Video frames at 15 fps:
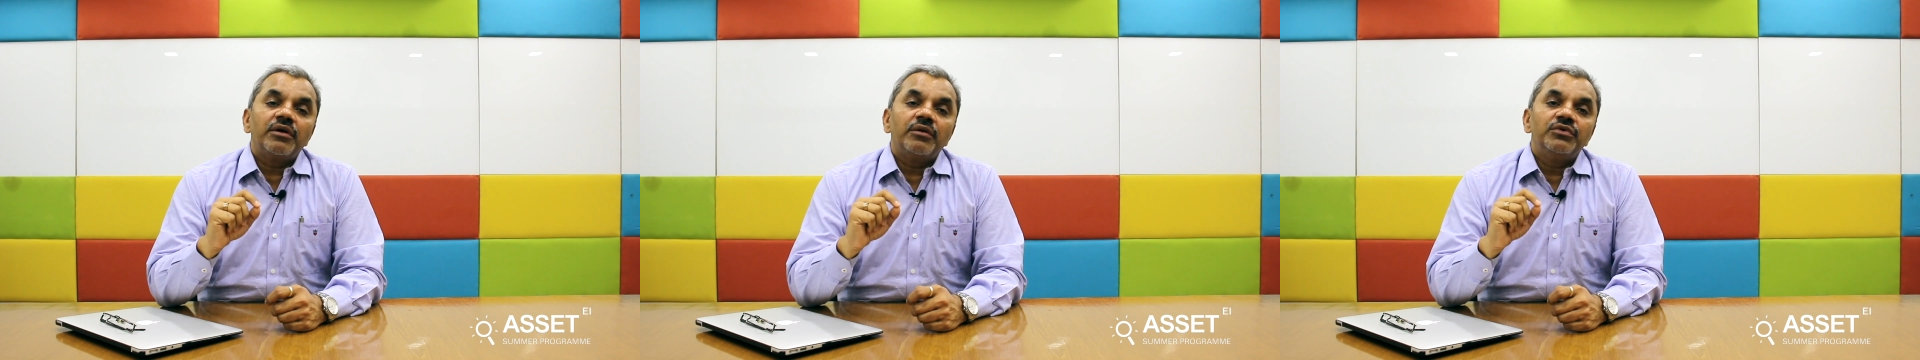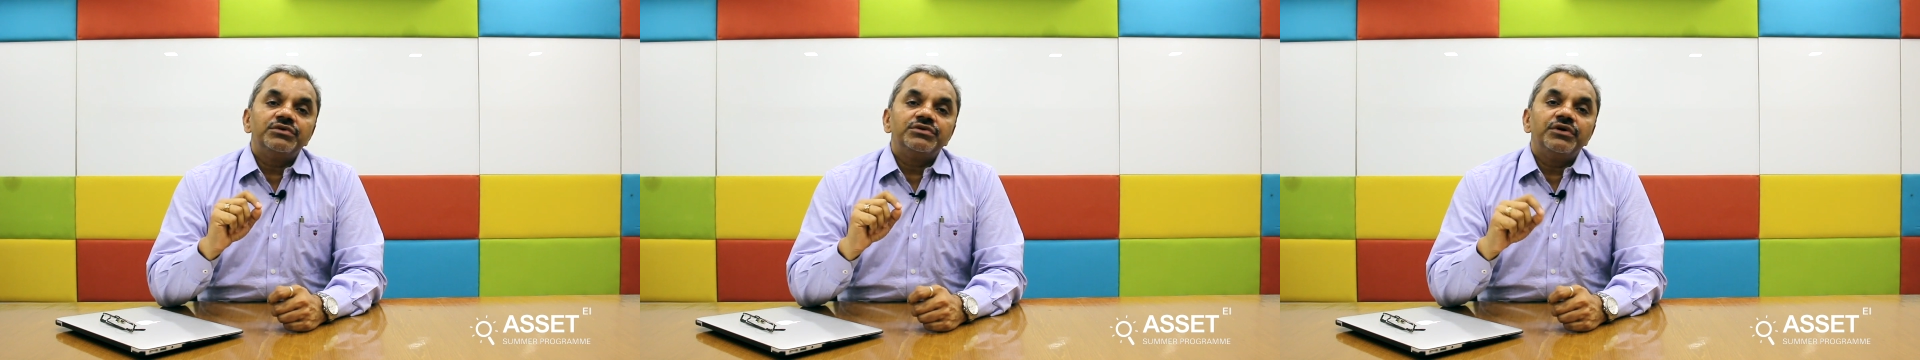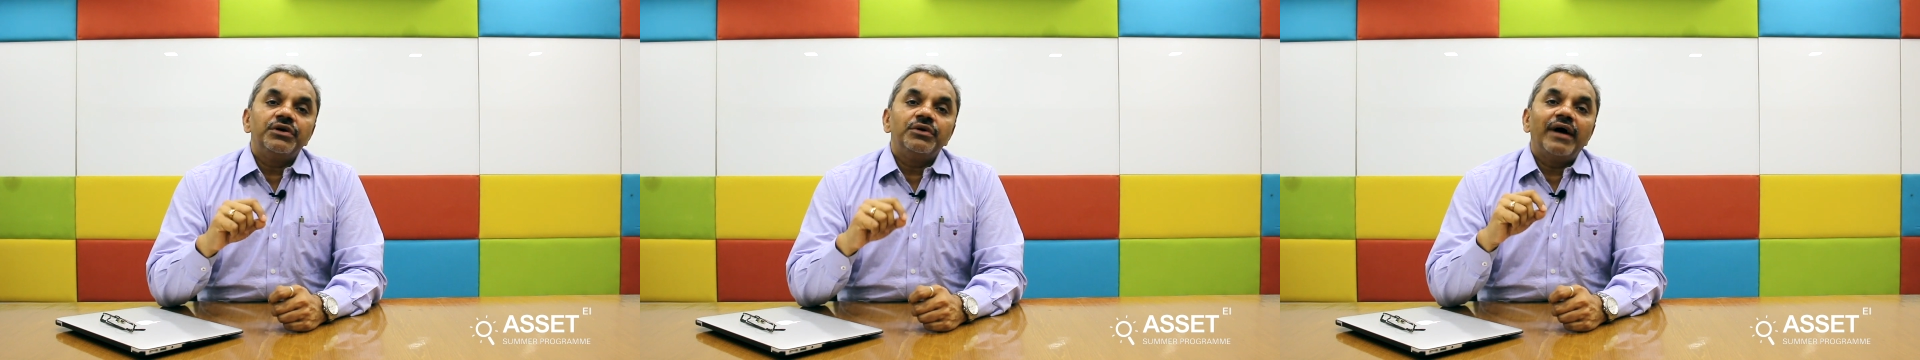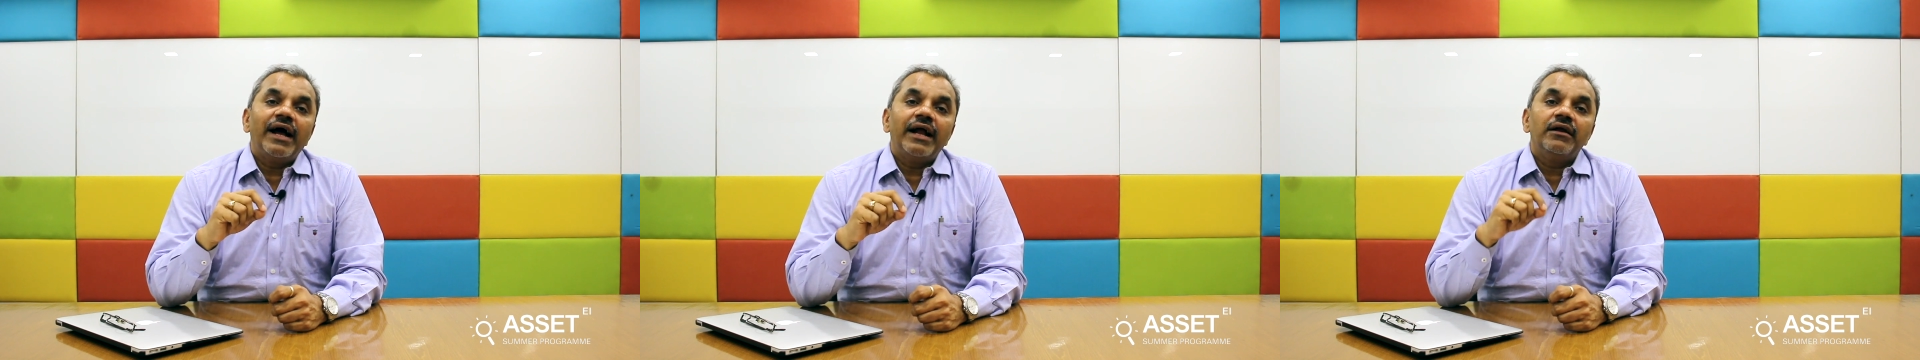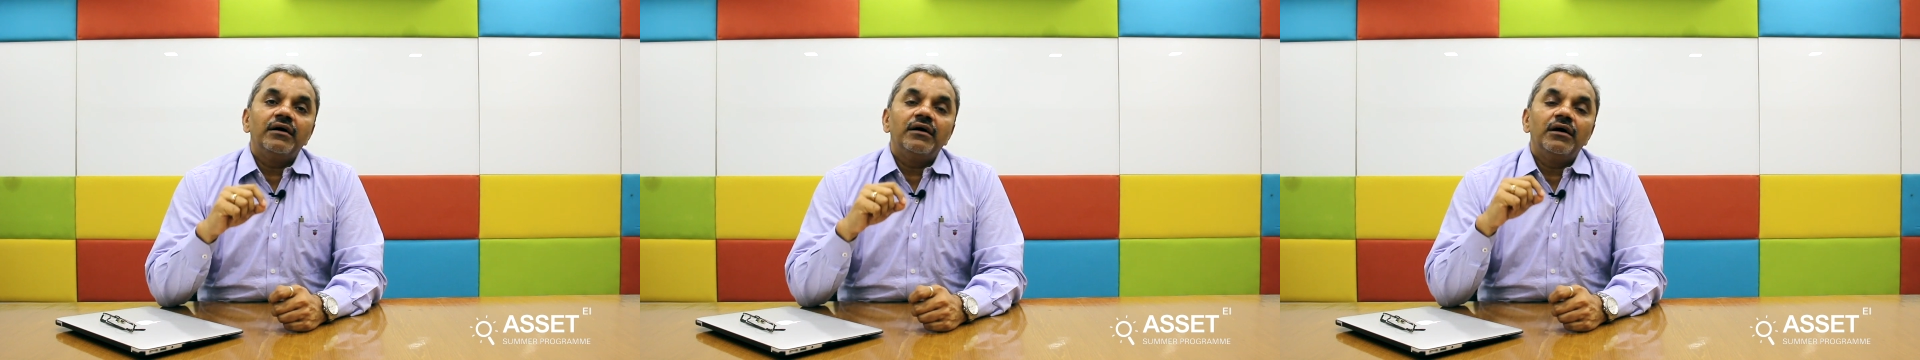Prabhu is going to
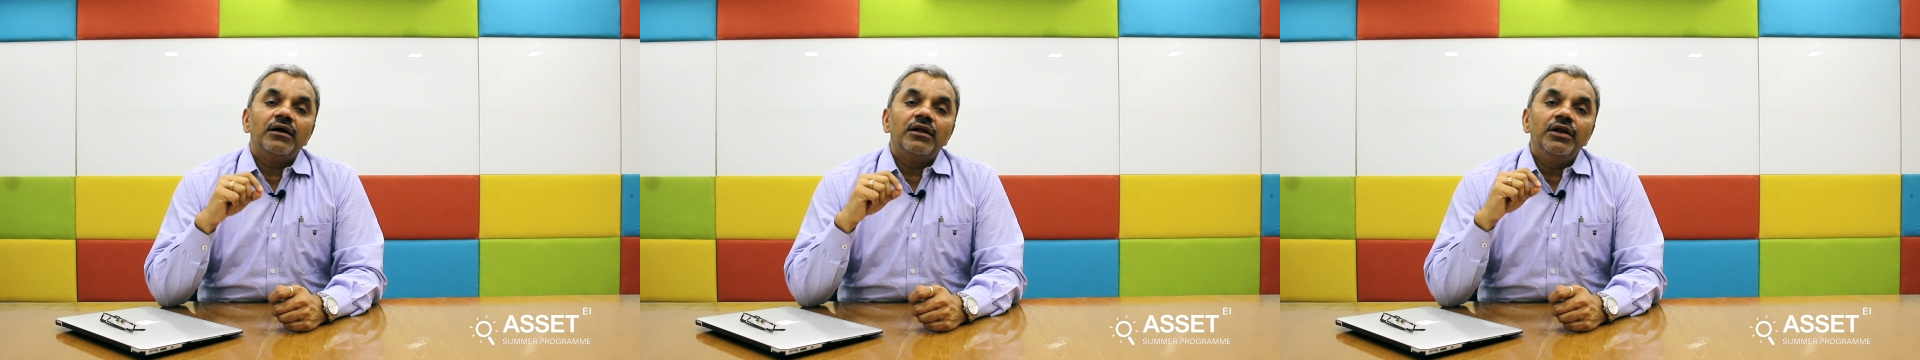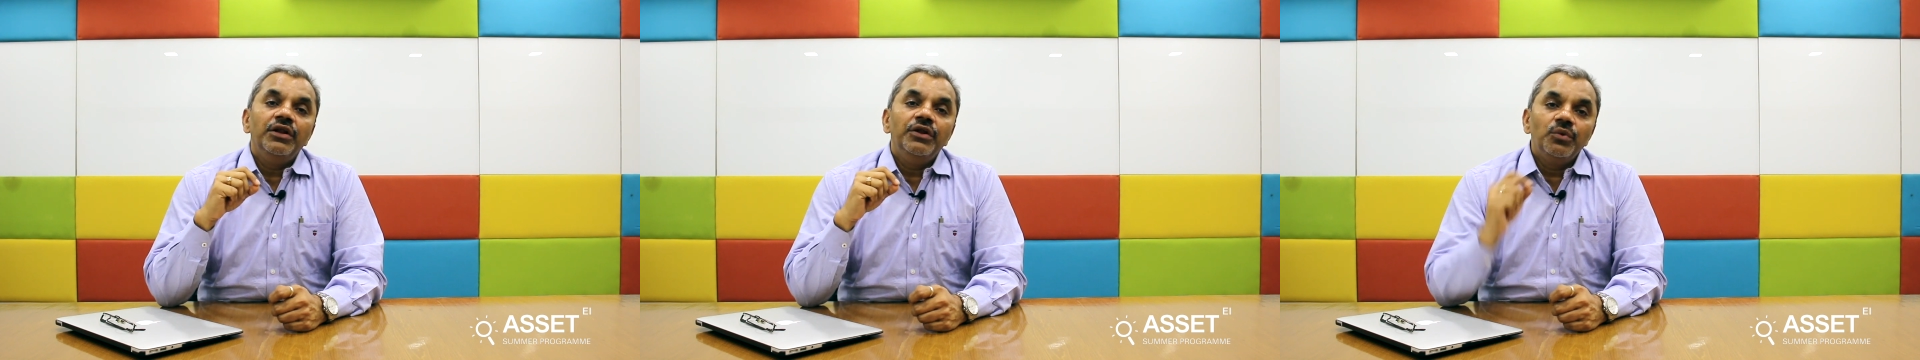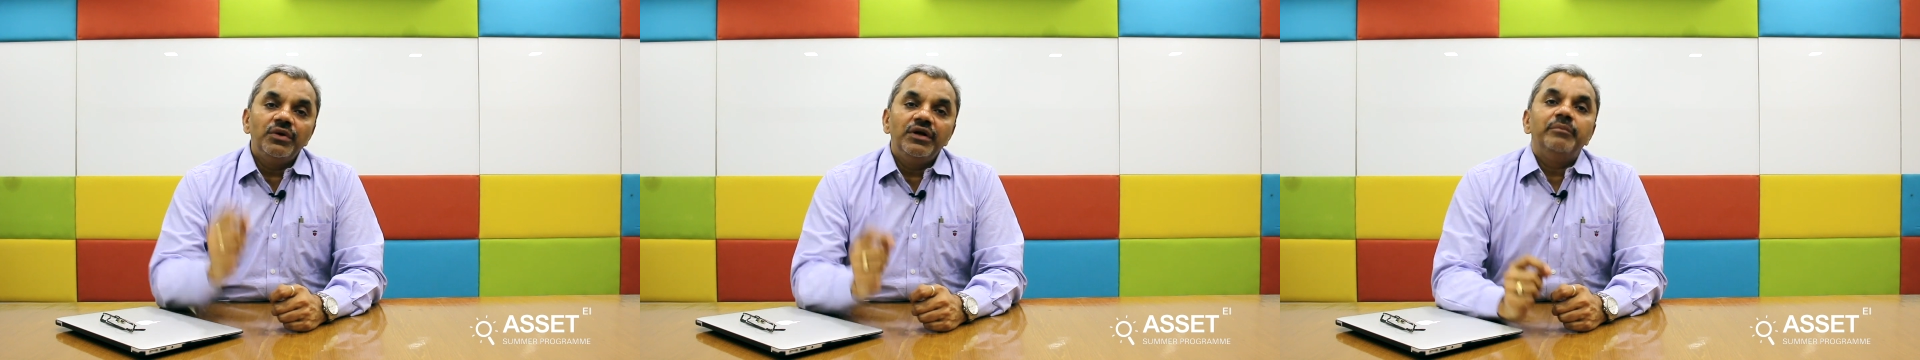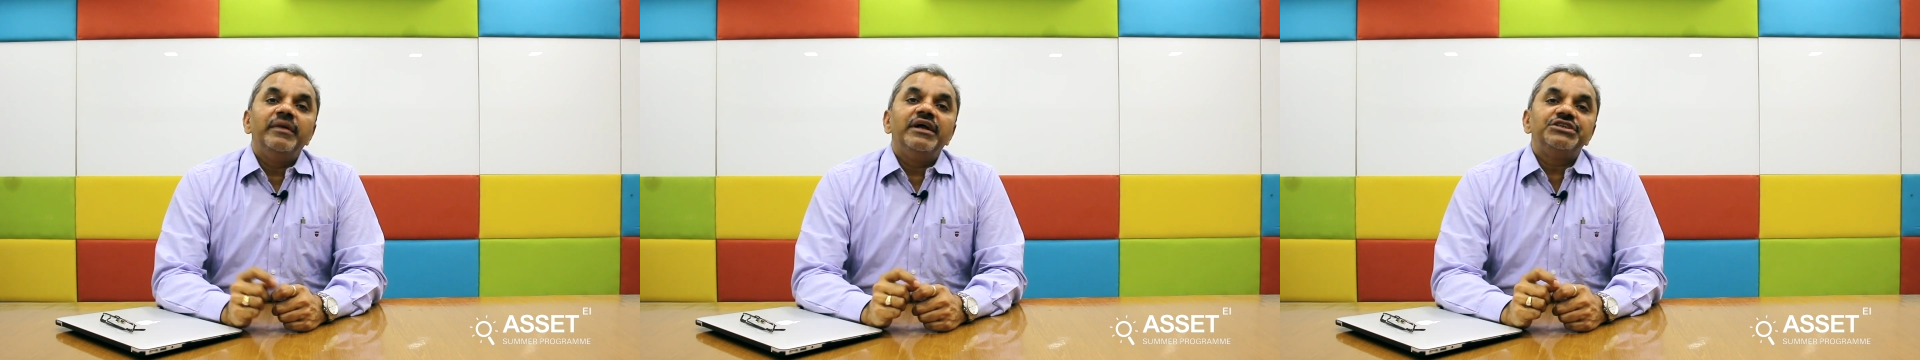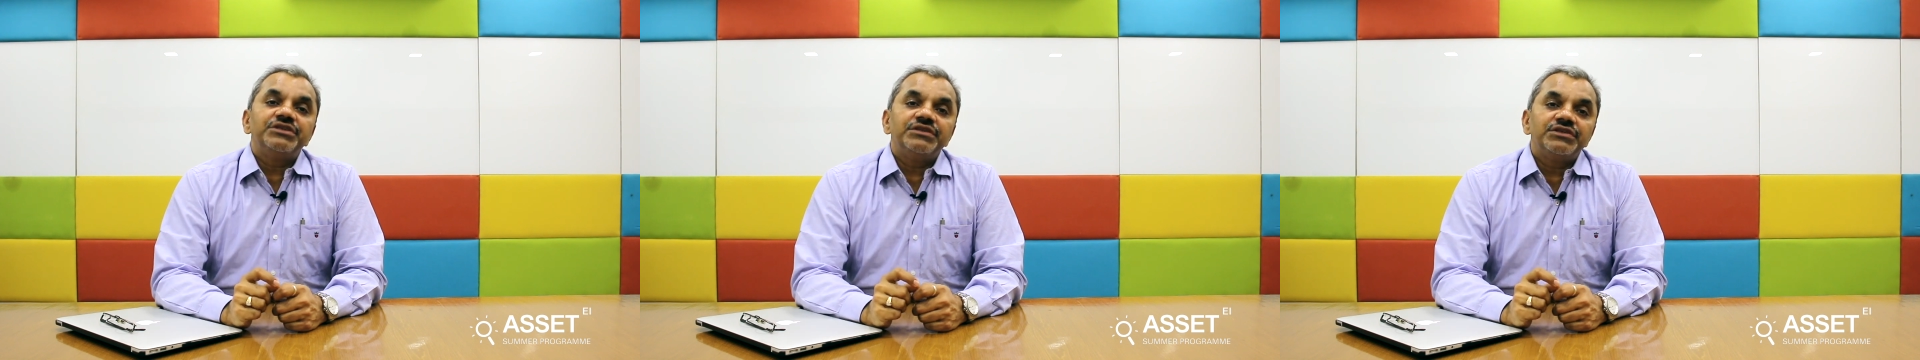add new
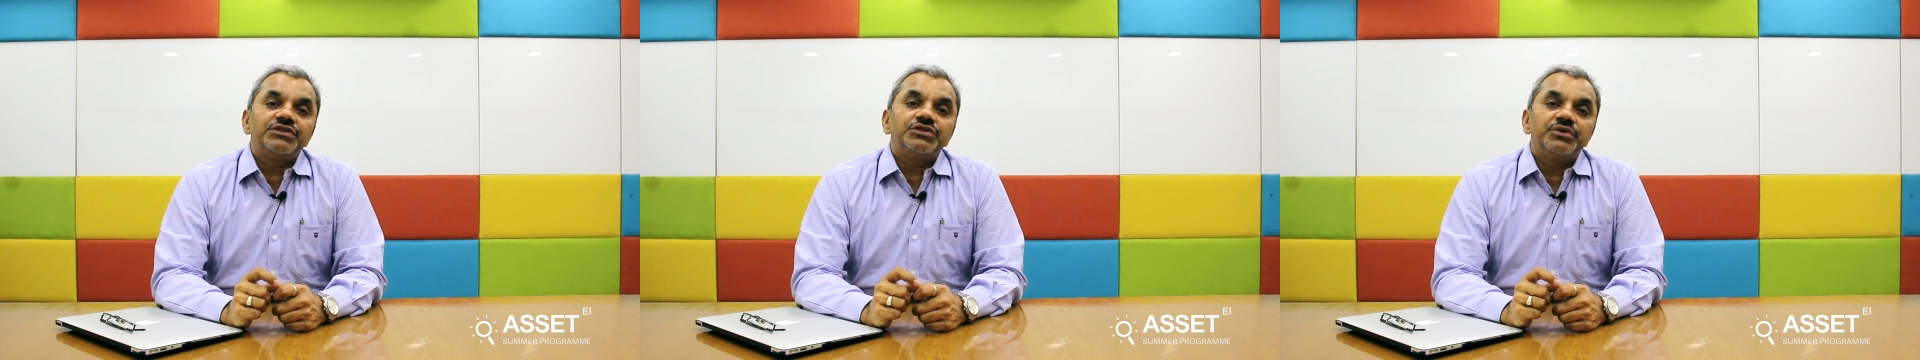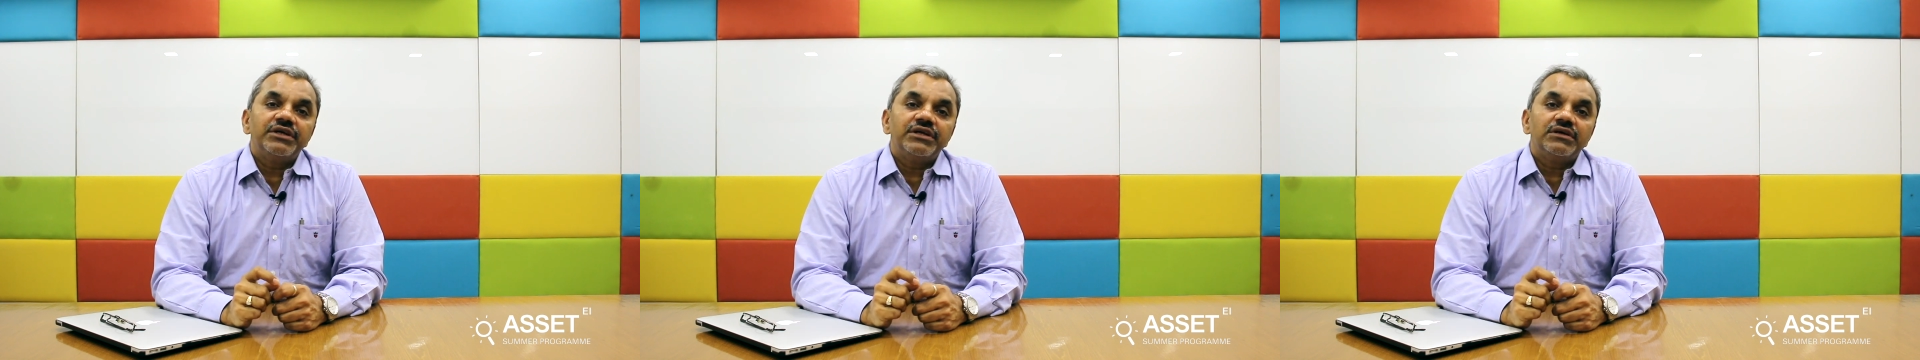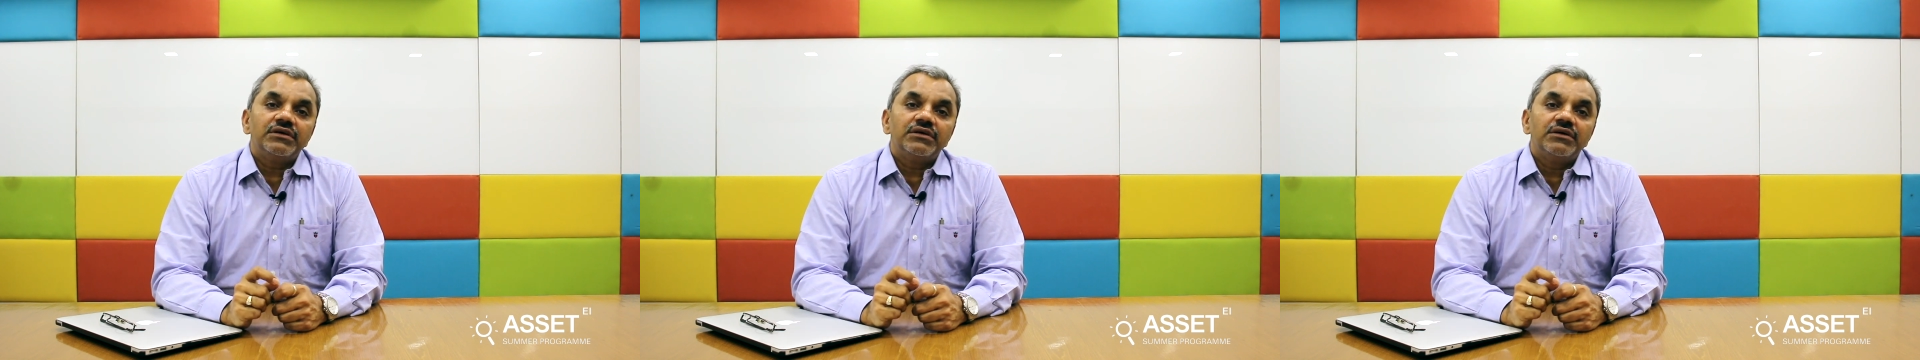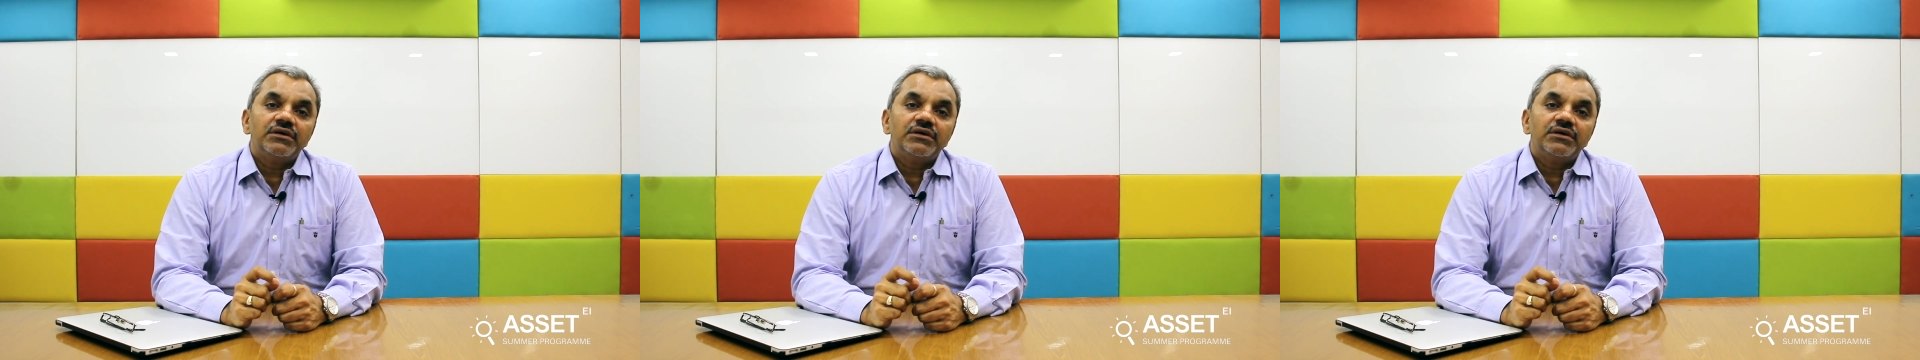dimensions to it.